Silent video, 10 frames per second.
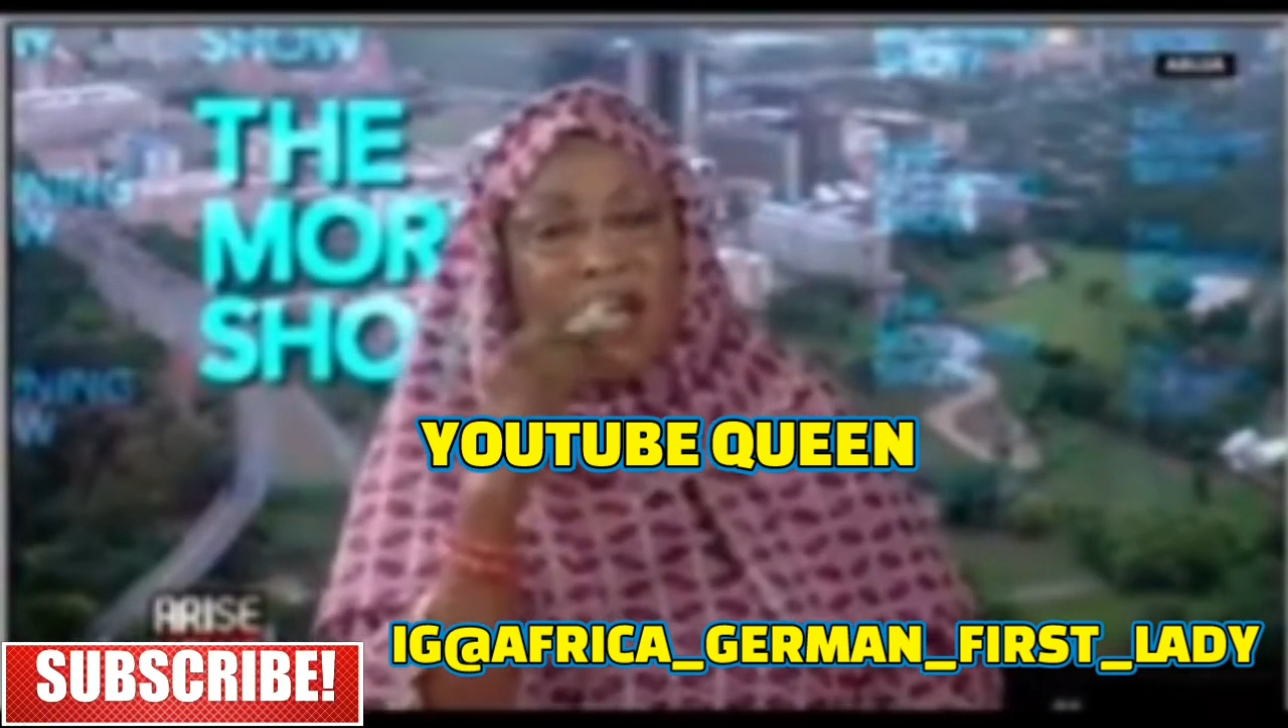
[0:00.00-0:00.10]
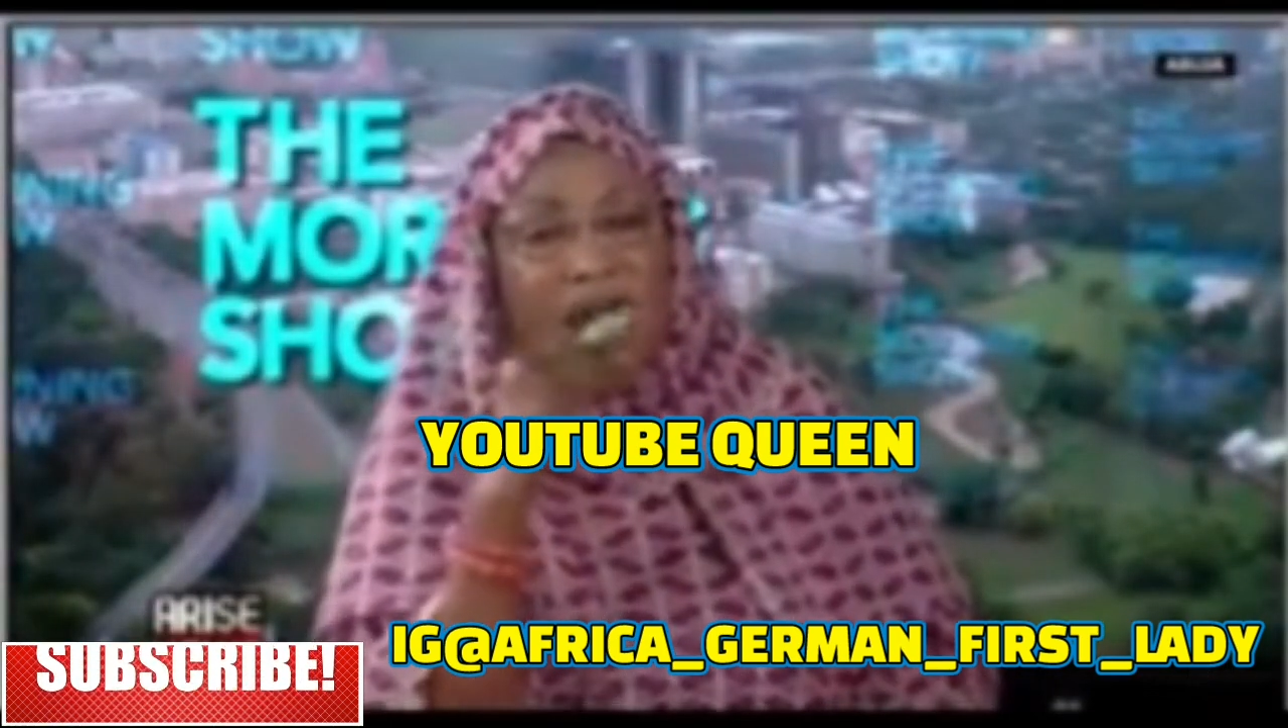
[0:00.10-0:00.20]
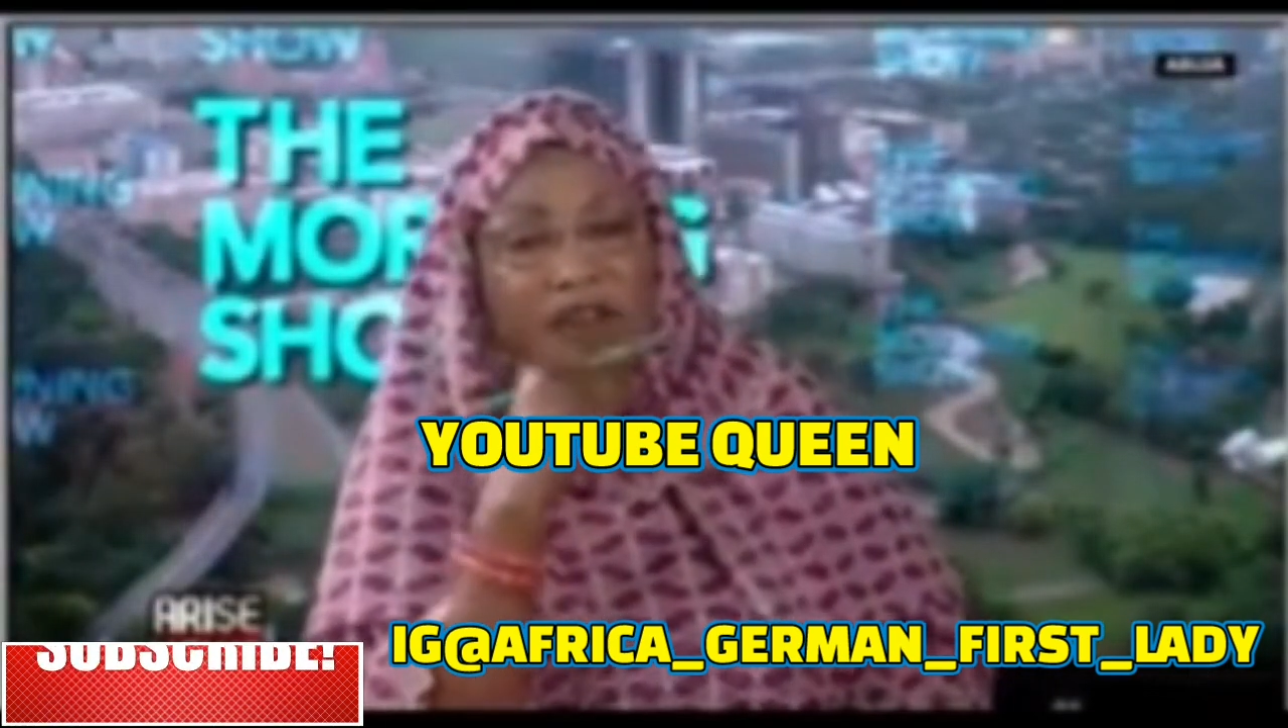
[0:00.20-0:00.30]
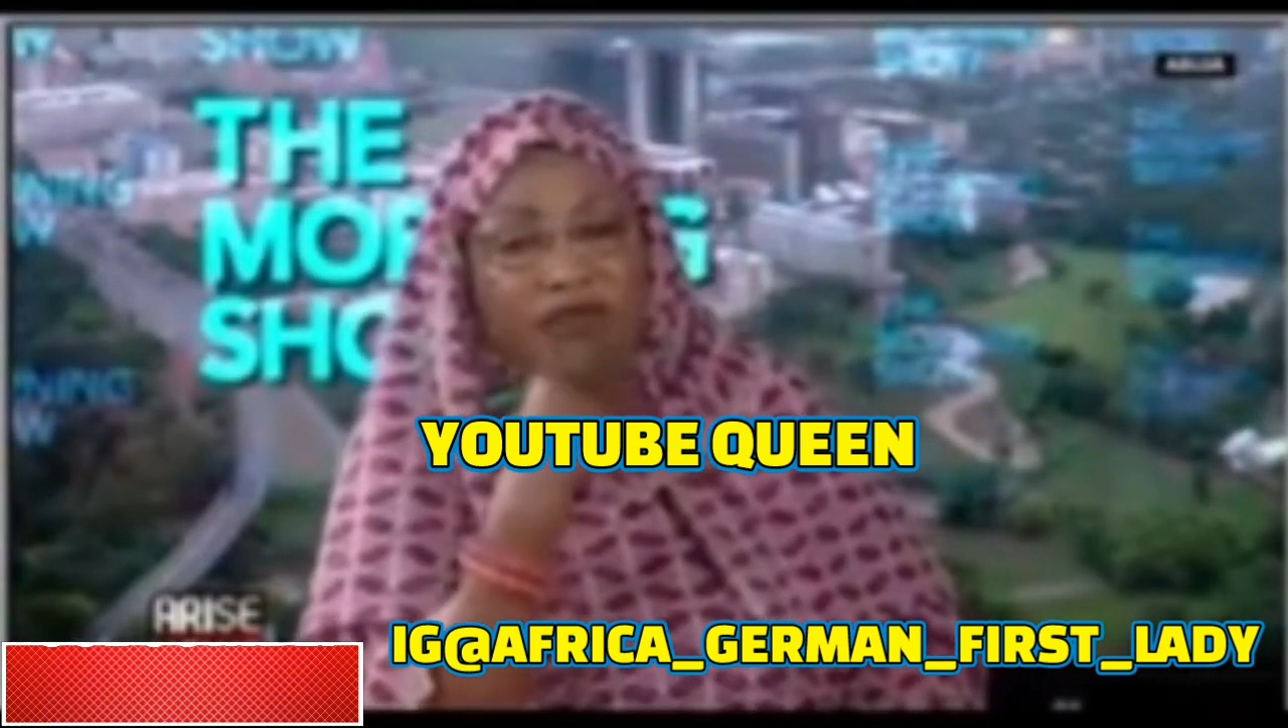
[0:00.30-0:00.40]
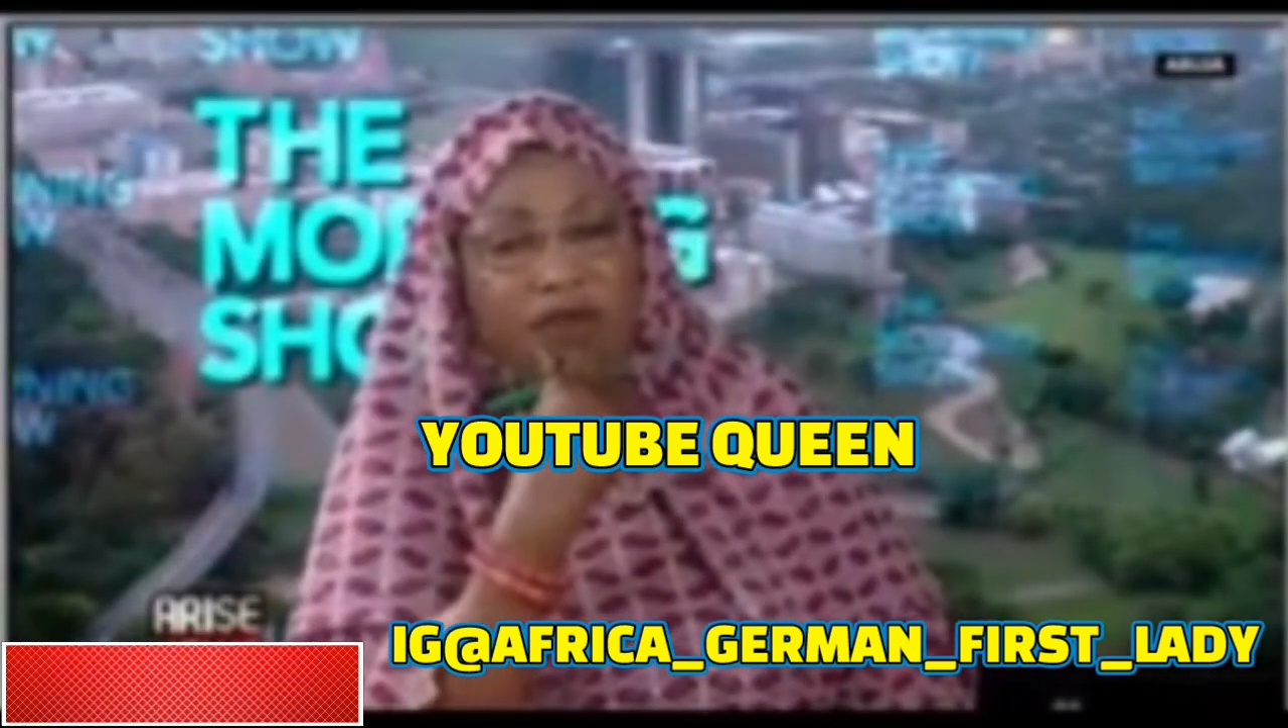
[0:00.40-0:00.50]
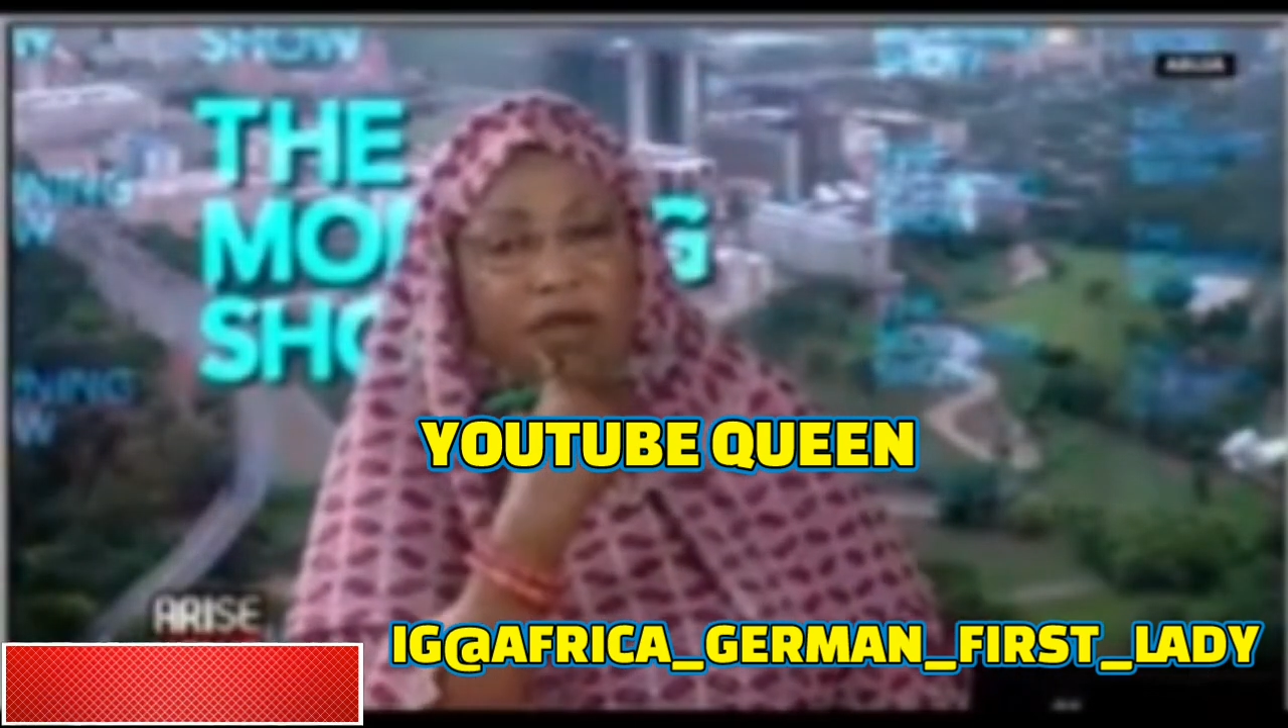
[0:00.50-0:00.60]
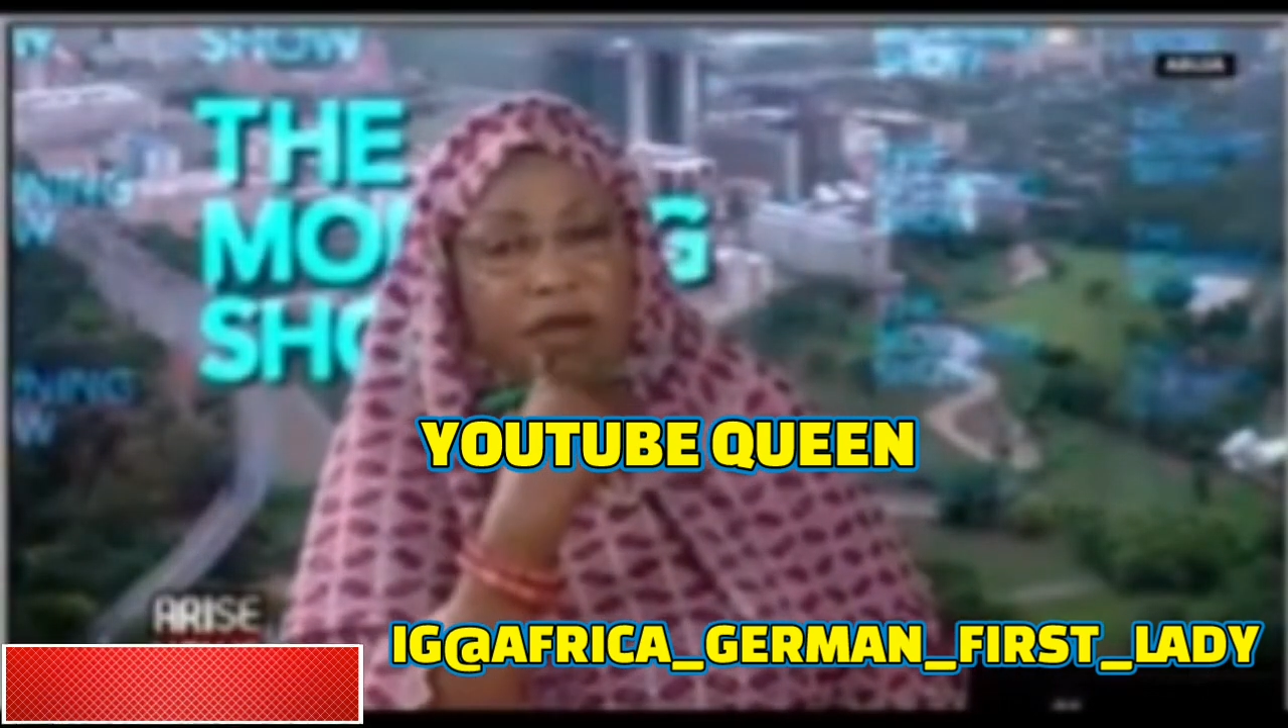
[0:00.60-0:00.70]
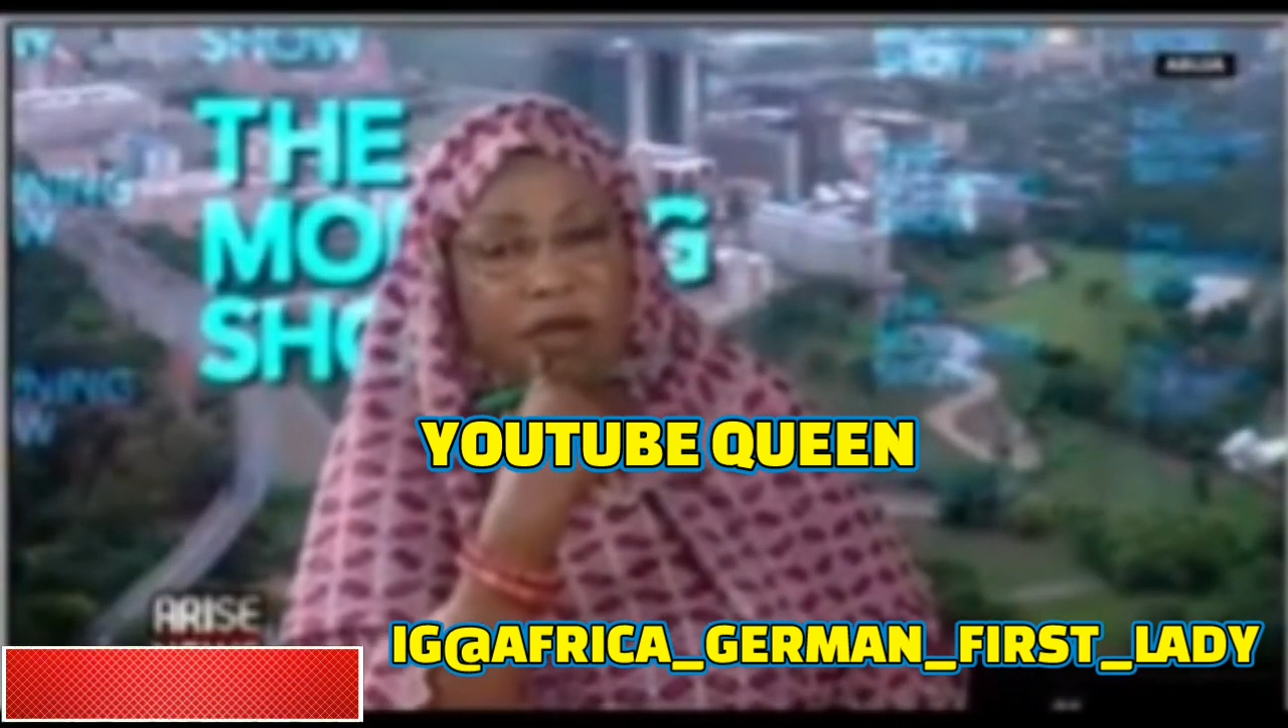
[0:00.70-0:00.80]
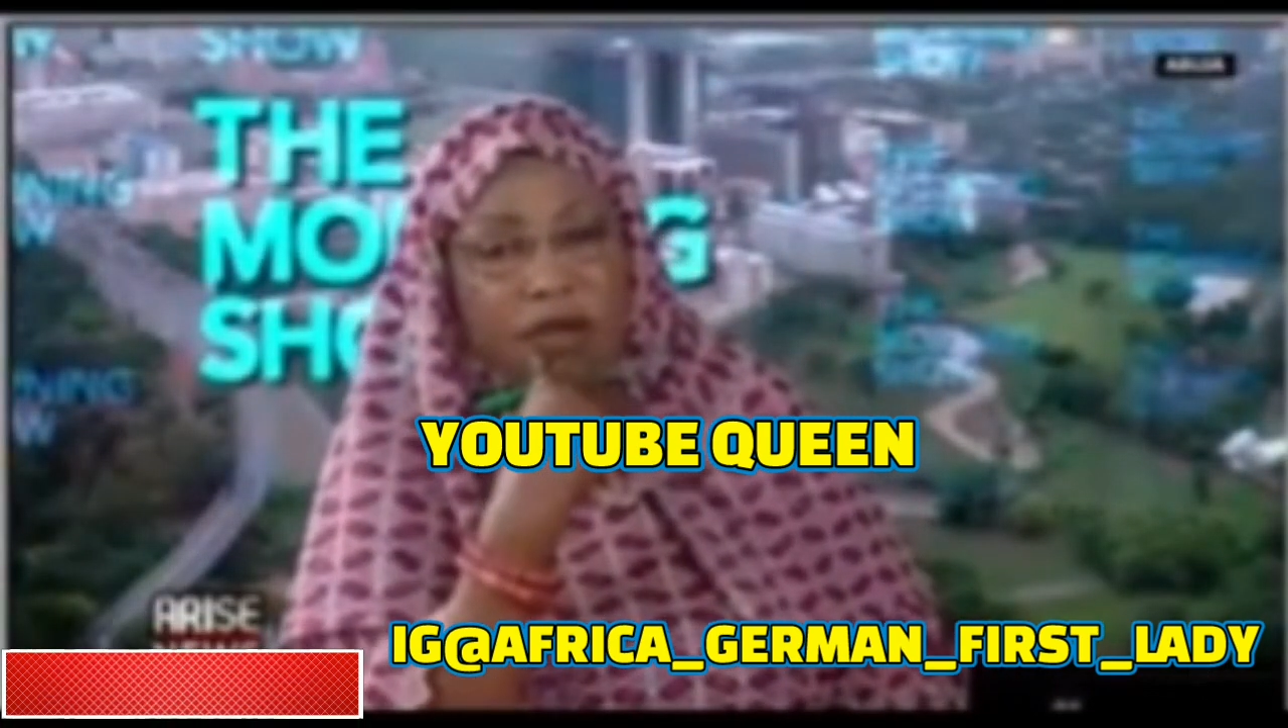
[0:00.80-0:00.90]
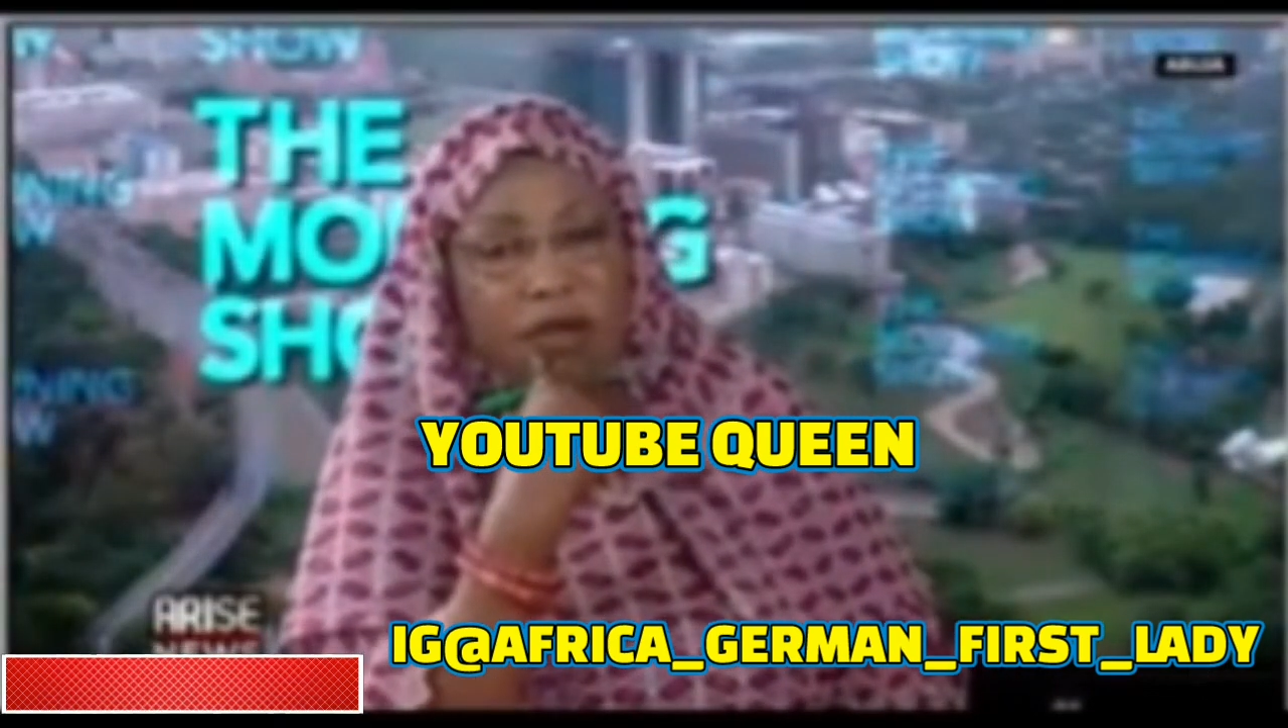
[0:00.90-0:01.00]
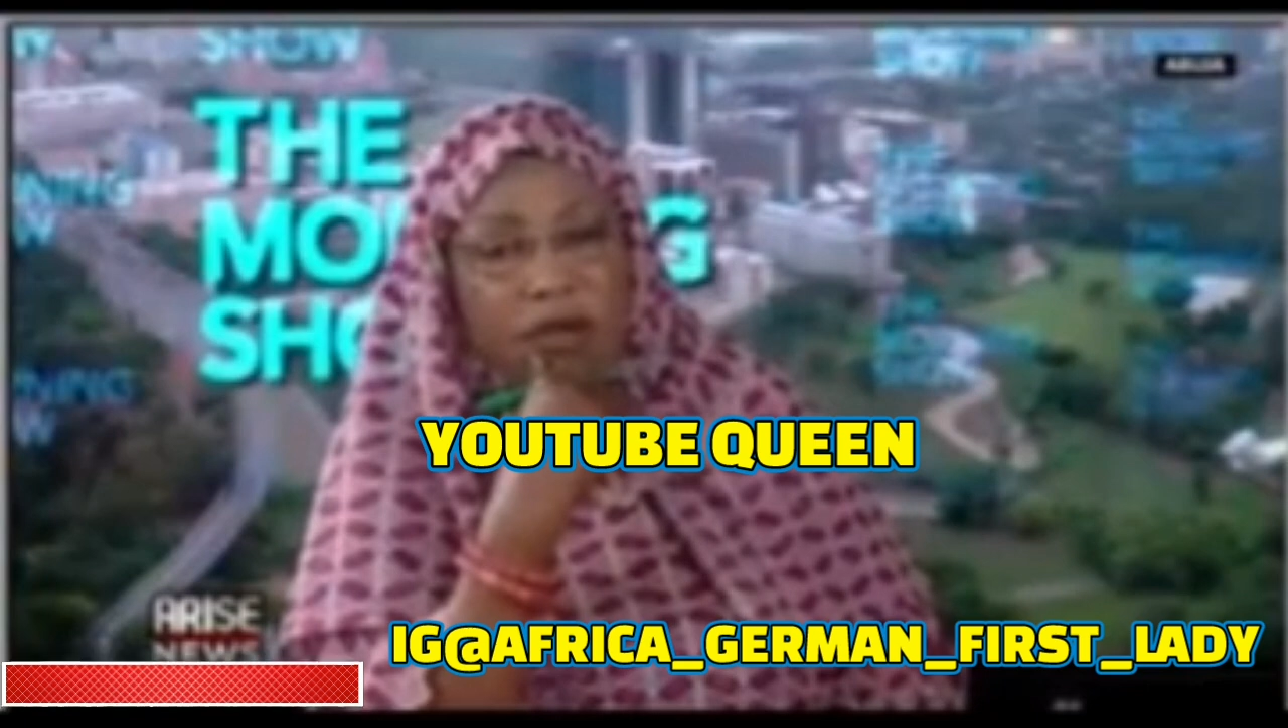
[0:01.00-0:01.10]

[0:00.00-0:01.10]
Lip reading: a country,